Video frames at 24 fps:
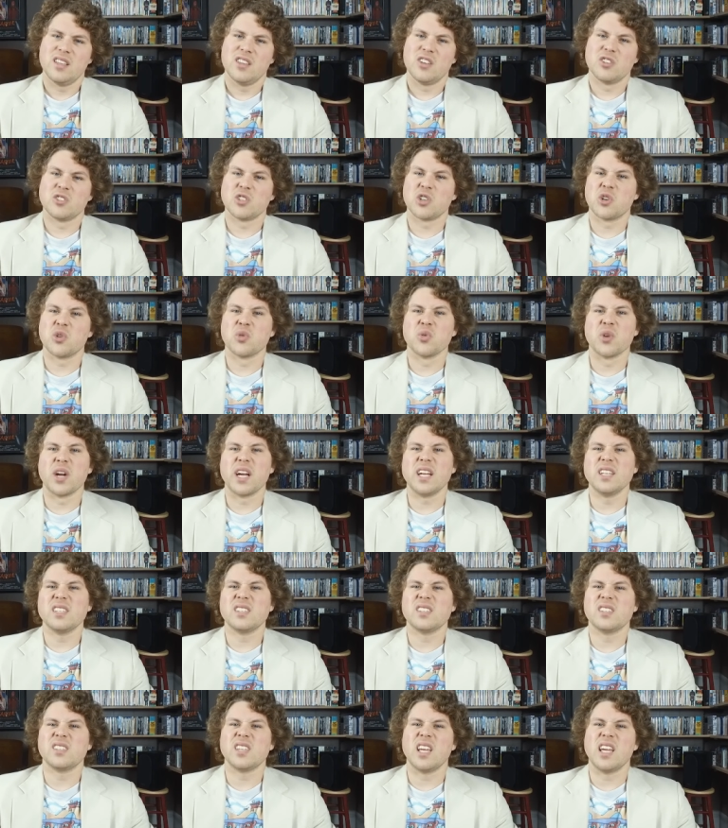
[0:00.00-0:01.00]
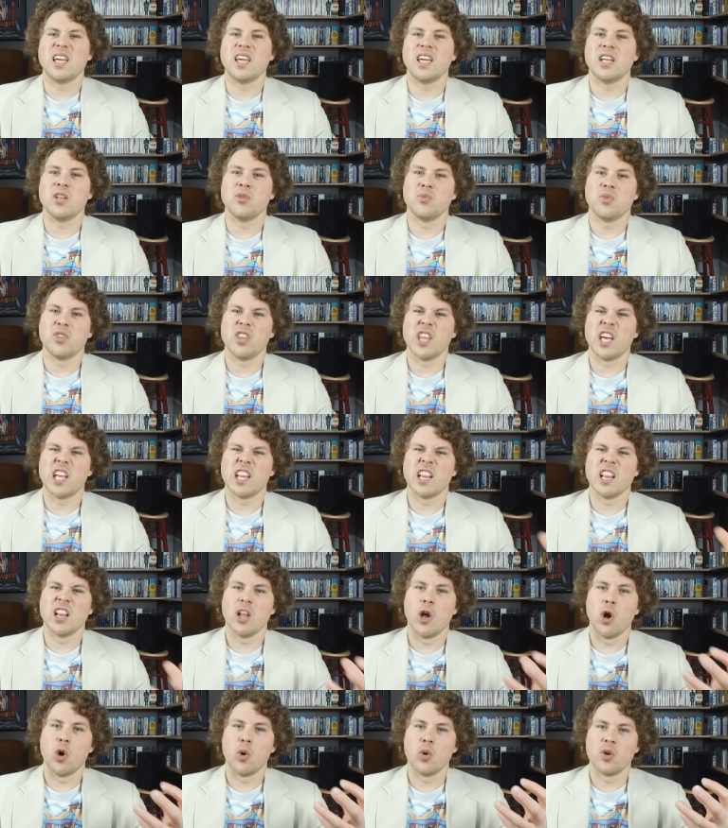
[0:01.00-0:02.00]
There's a great scene when they
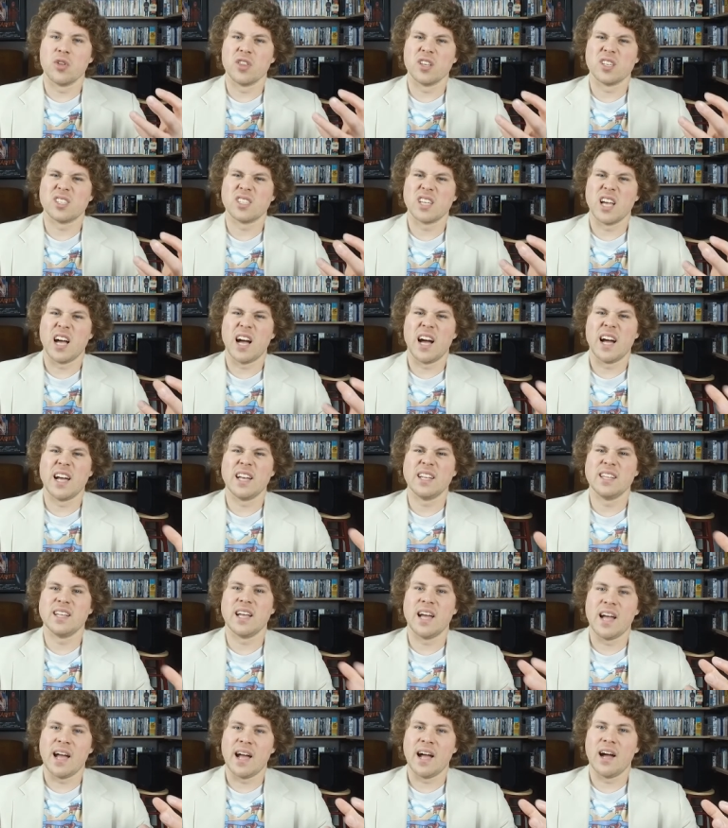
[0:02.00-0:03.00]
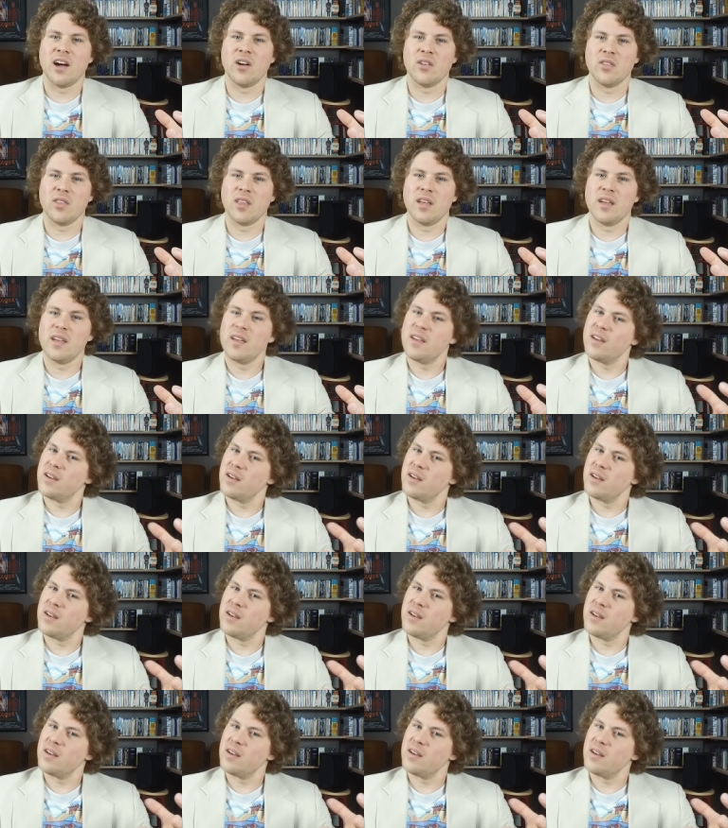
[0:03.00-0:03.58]
lower the sign down.